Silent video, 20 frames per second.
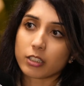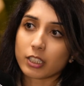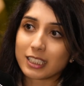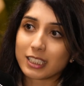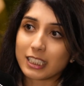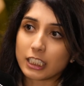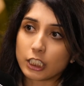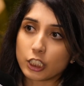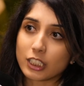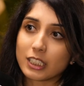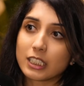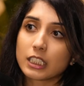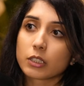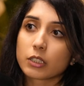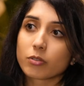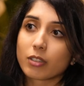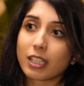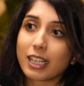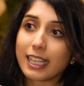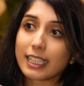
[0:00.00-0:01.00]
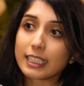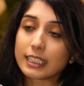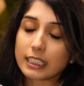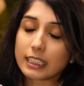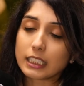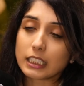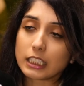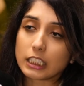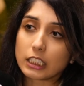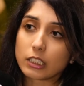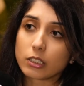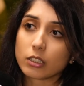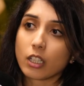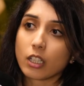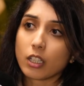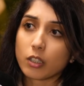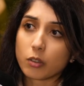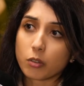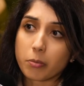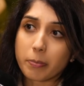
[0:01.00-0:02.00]
conditions related to
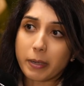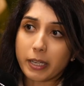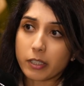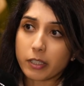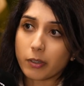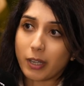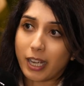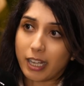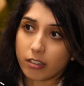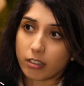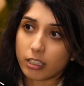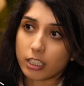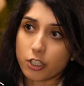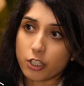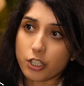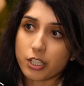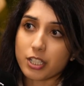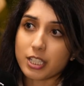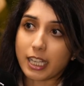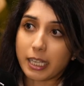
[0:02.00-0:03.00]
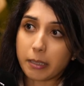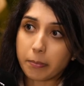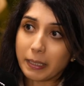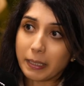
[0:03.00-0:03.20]
hormonal health issues like